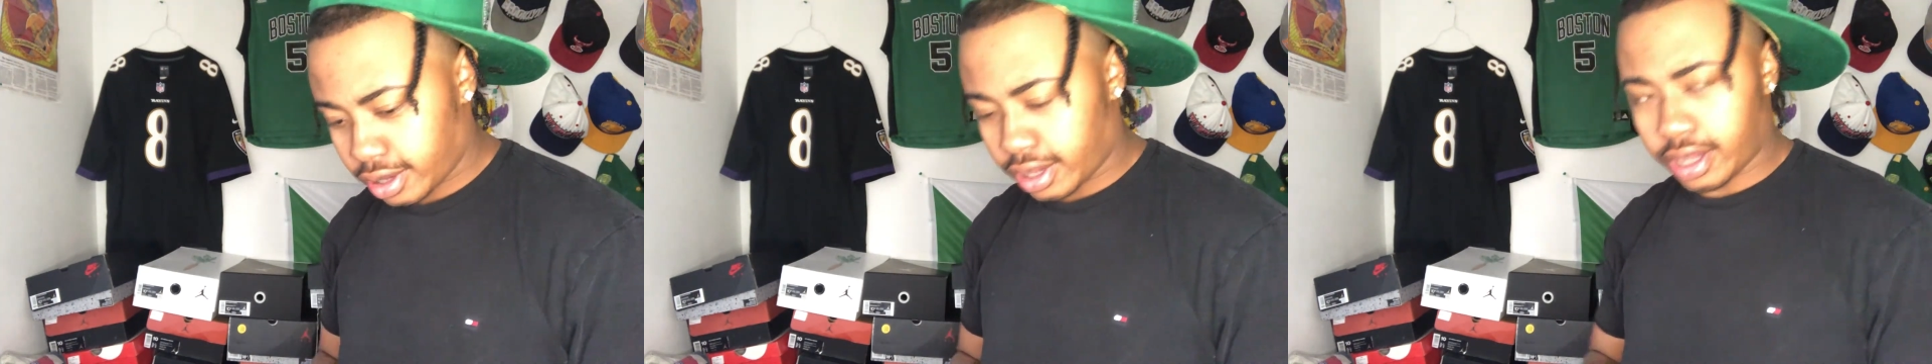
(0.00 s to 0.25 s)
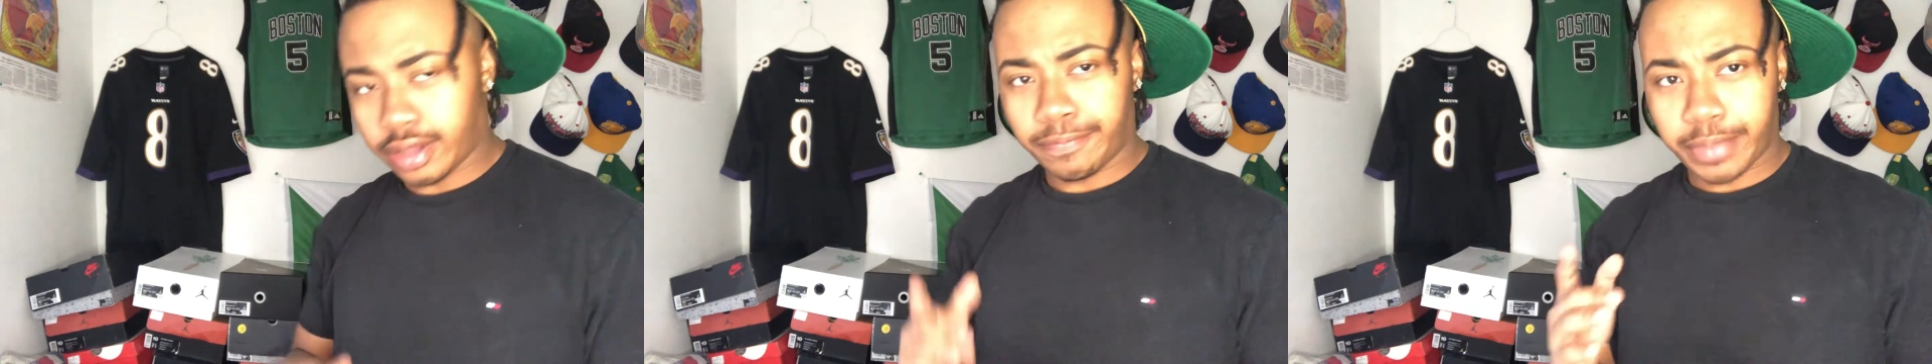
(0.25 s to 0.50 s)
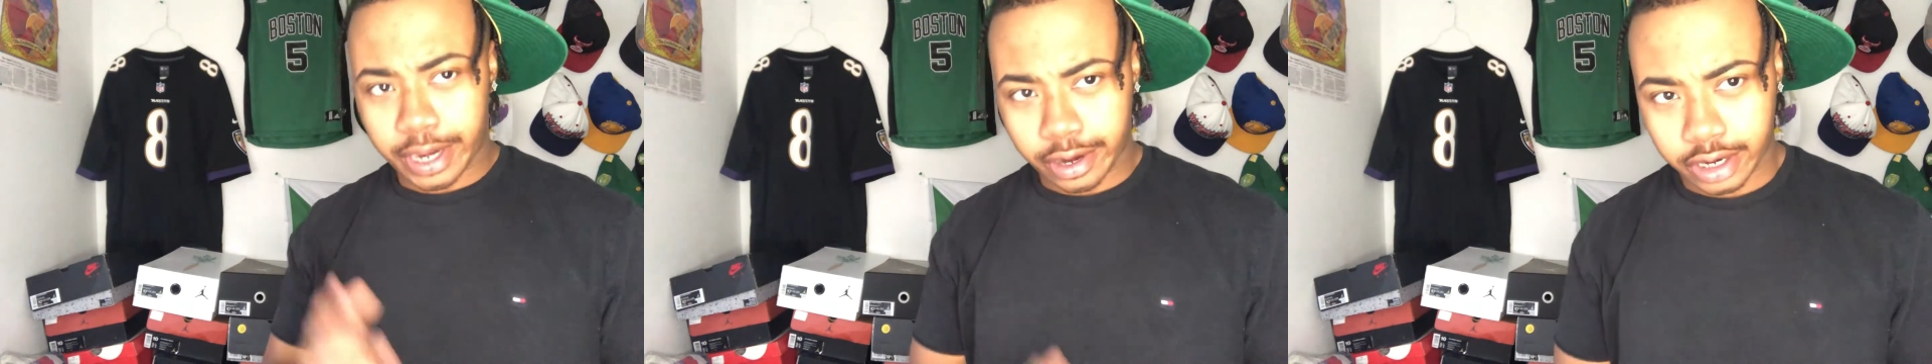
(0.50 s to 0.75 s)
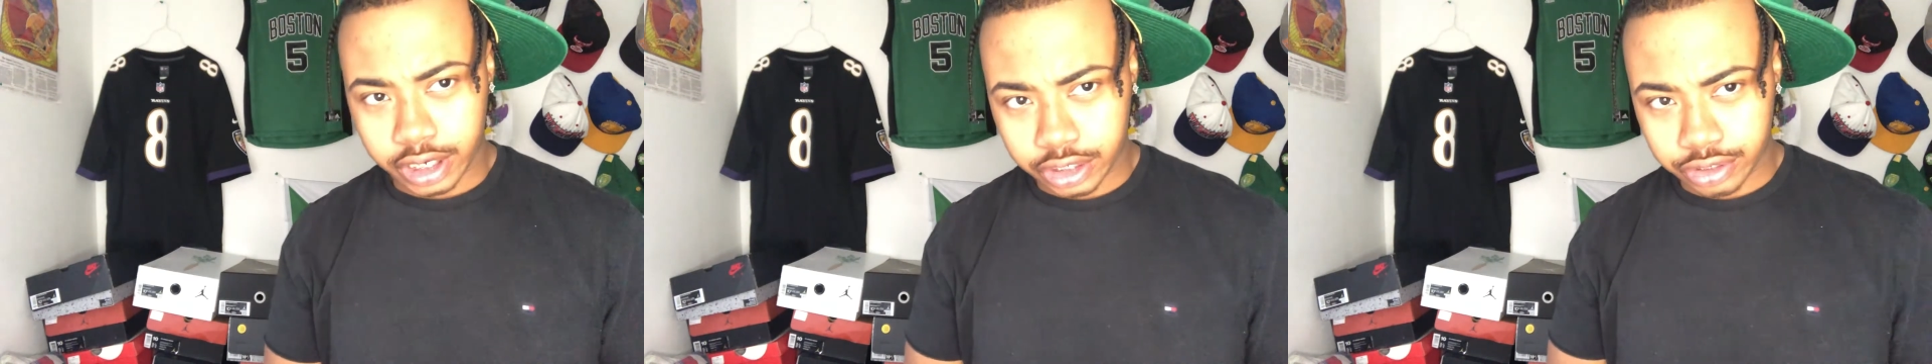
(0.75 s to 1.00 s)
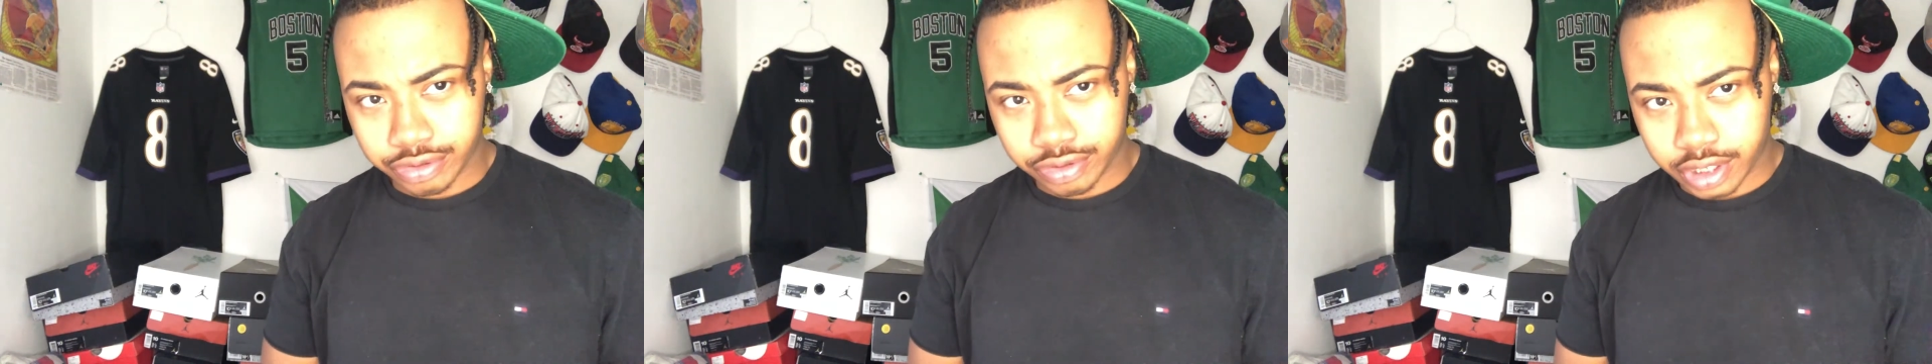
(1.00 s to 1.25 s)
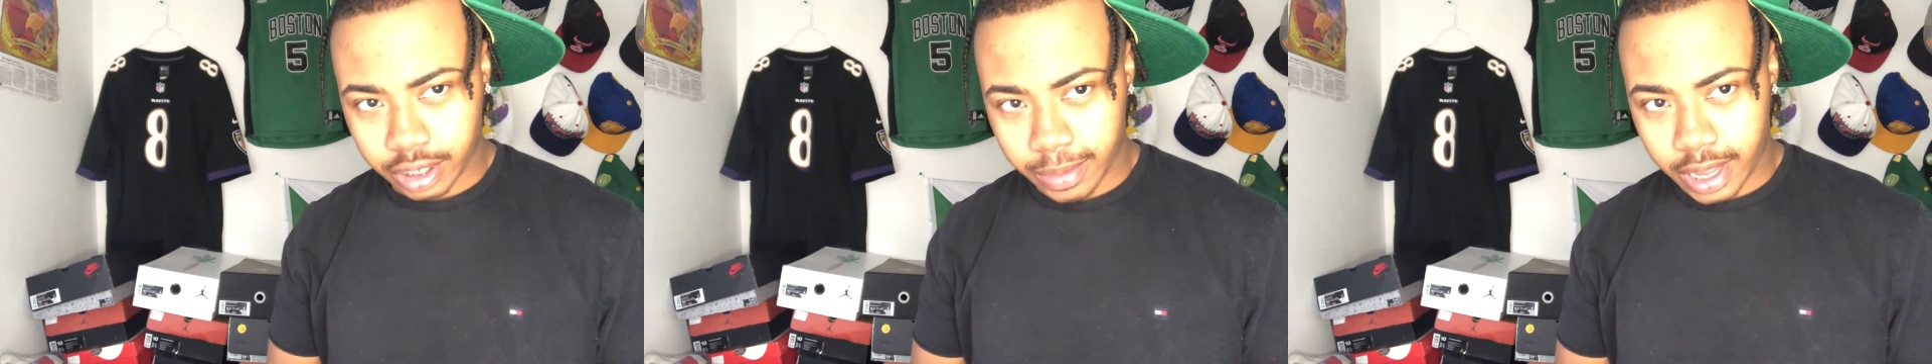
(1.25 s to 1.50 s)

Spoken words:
a pair of these shoes come